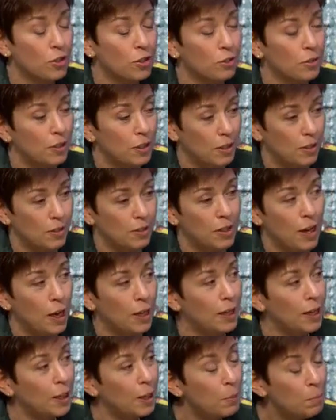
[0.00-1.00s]
you're
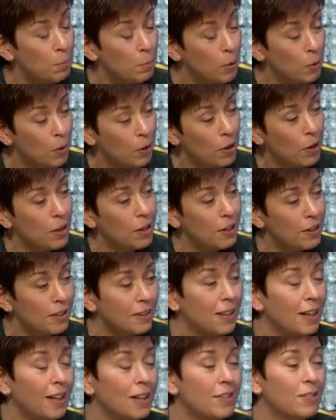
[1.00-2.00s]
not getting bored
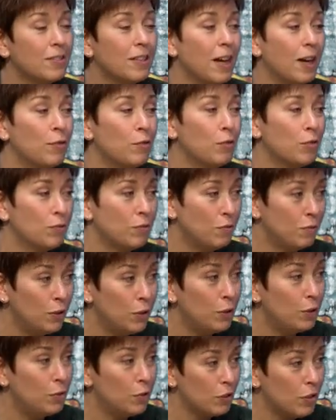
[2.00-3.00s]
and that you've got
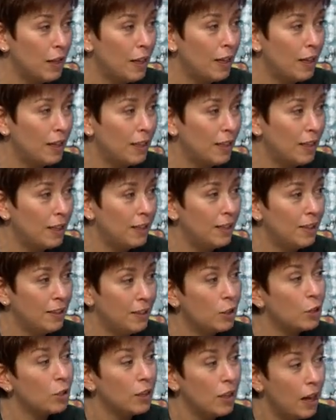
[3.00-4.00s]
food variety in
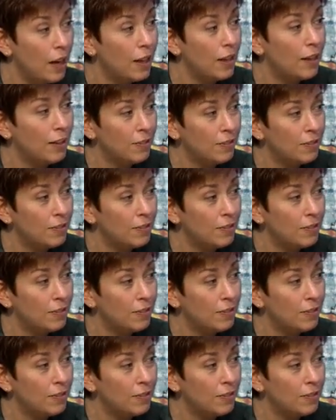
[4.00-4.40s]
your life.